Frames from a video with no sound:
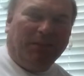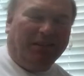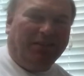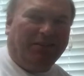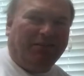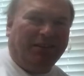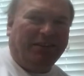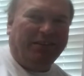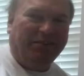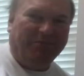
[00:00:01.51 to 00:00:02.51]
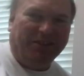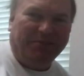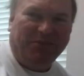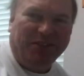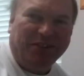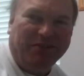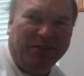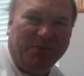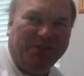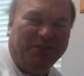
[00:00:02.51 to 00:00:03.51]
Hello, and welcome to another
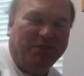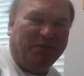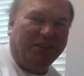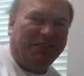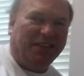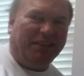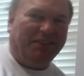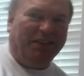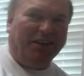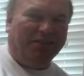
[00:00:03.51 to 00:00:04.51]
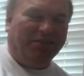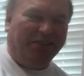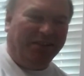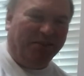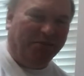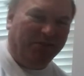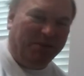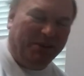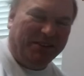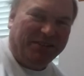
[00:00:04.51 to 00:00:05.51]
episode of This, That, and the Other. I'm going
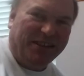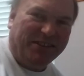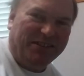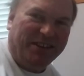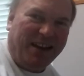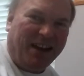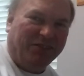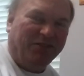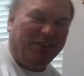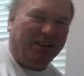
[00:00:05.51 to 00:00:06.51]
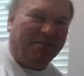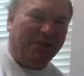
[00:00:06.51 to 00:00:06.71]
to be discussing an actor that I